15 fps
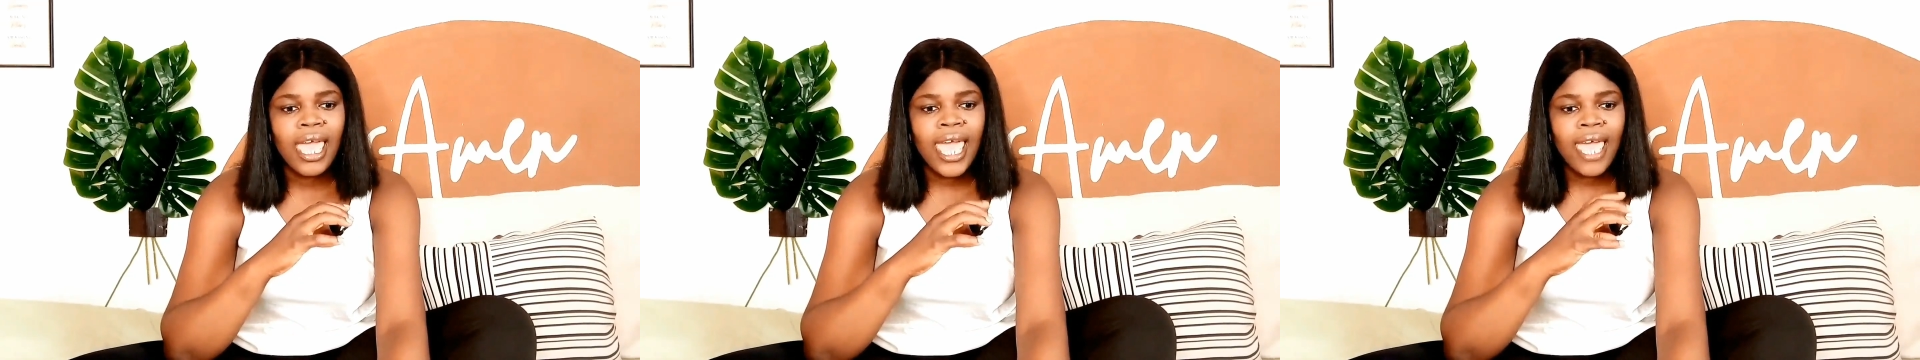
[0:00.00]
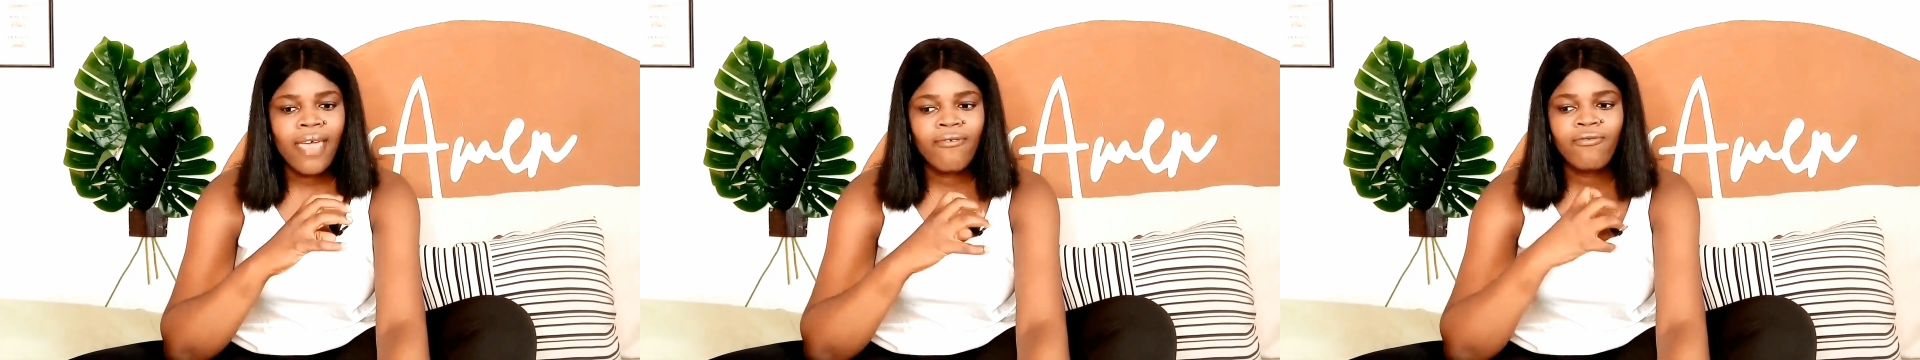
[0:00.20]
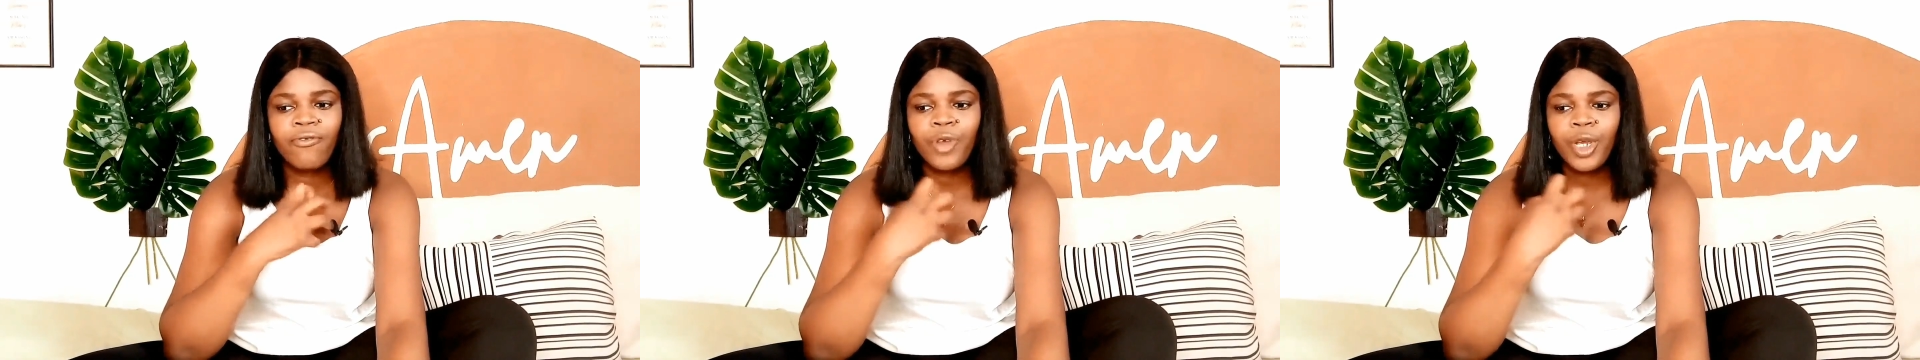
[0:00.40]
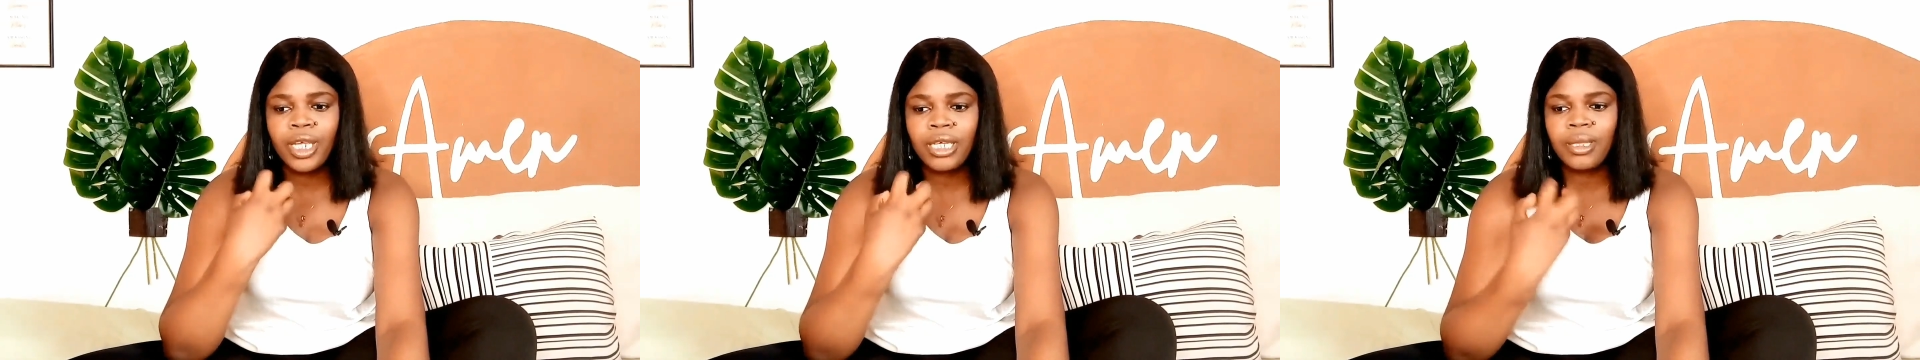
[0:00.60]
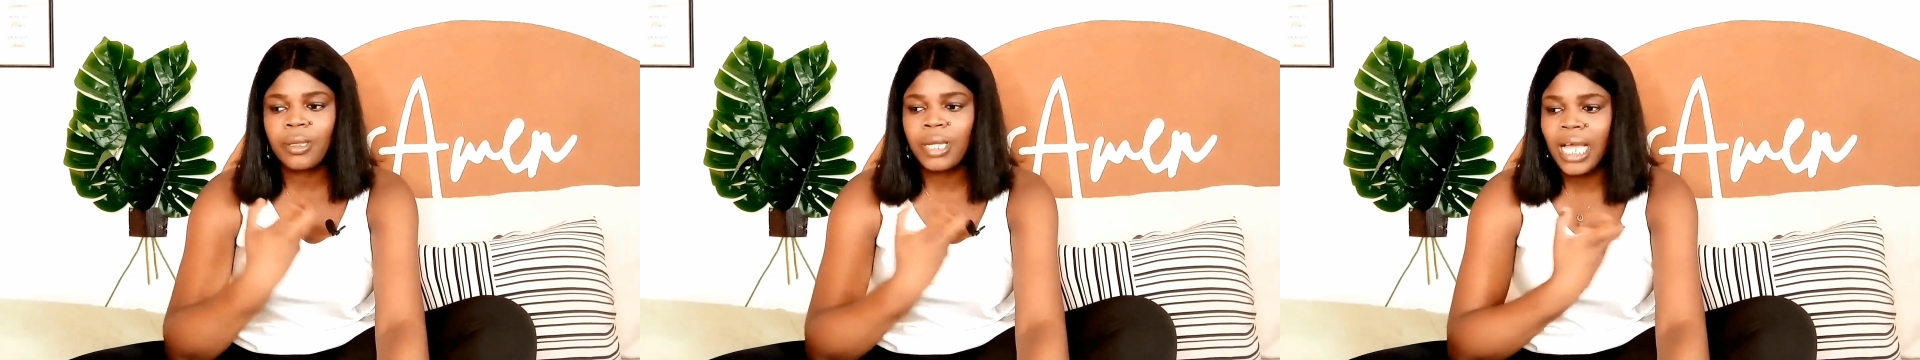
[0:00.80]

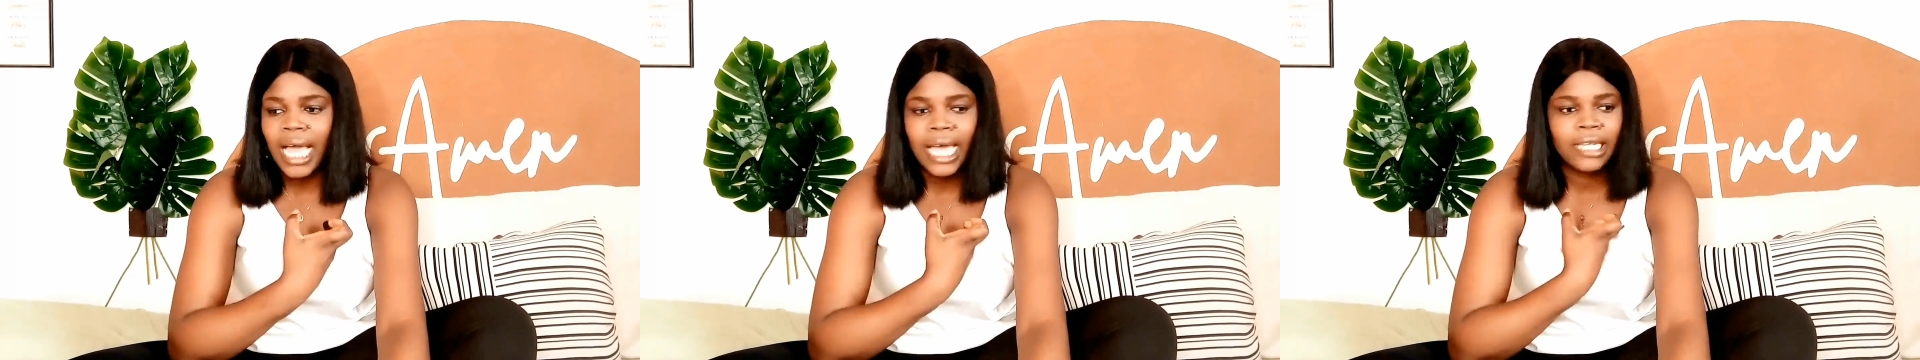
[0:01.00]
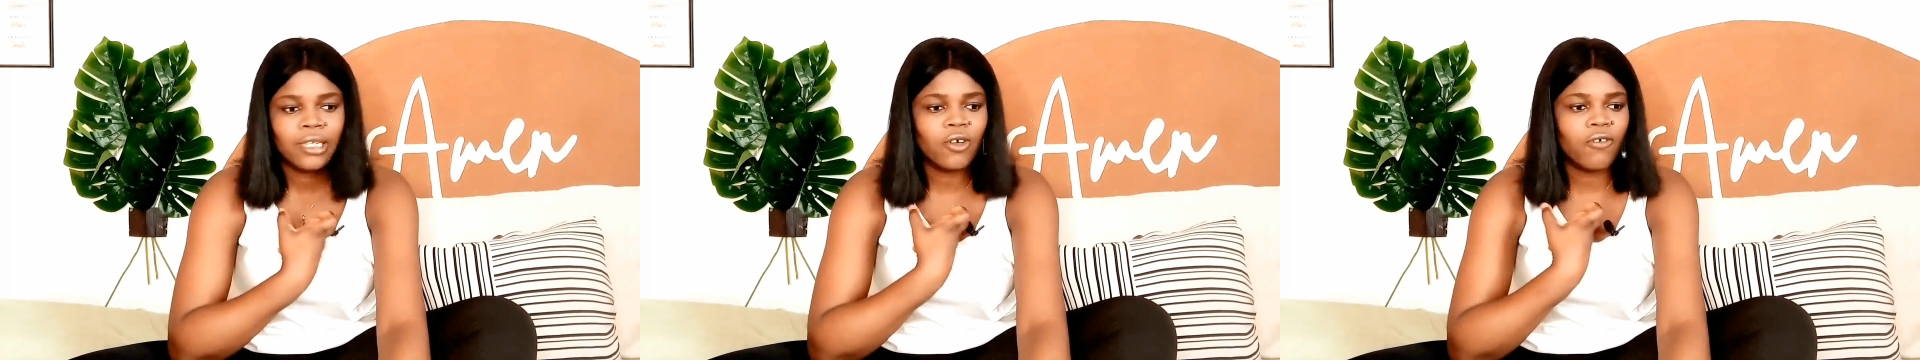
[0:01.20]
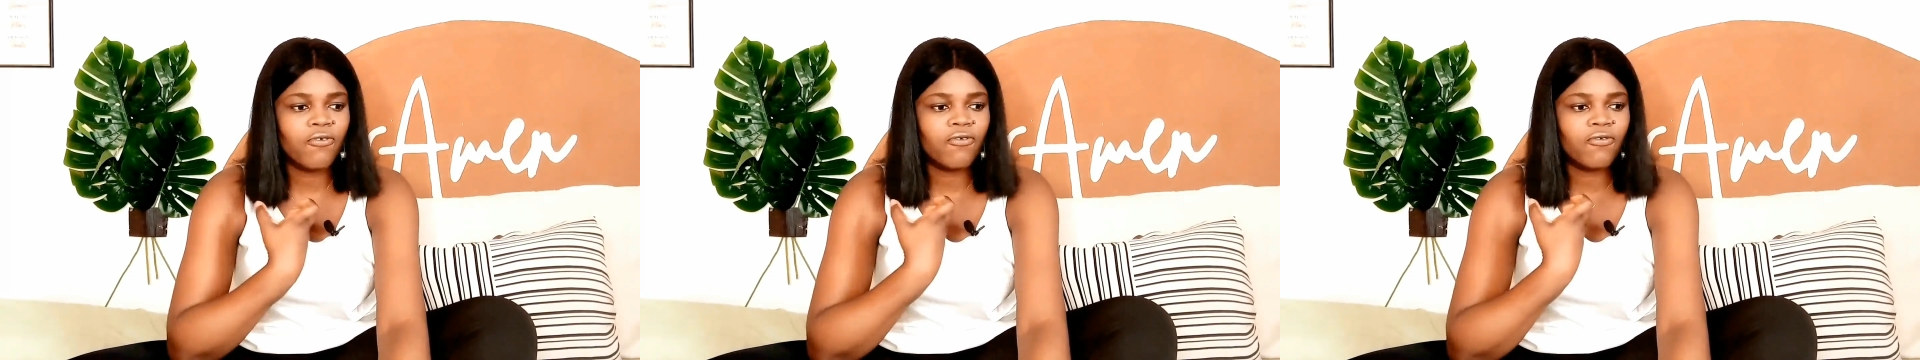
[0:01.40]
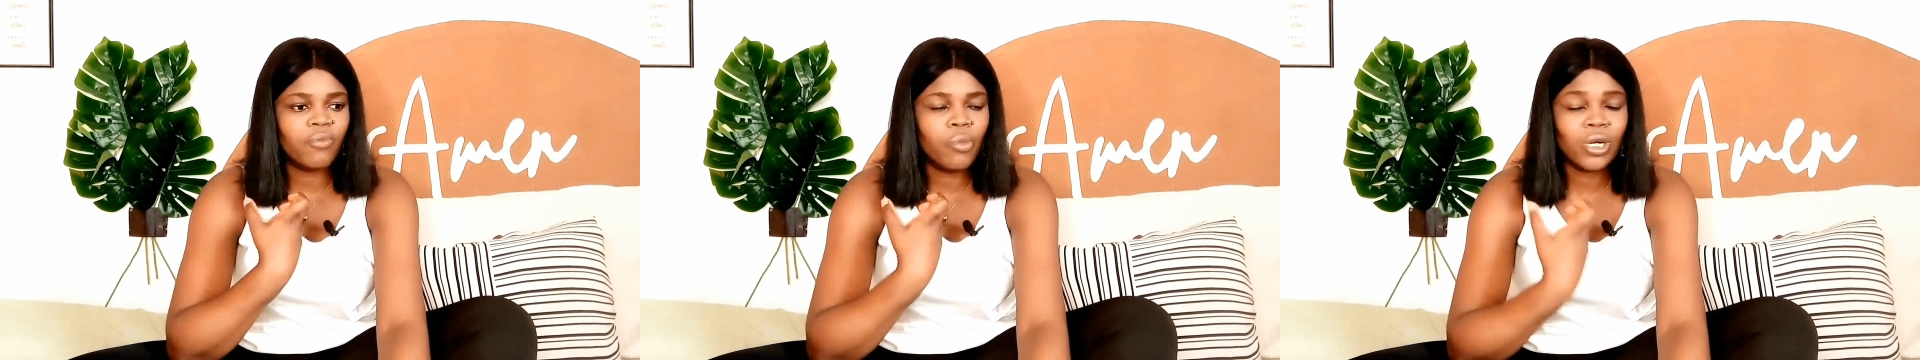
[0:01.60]
every kind of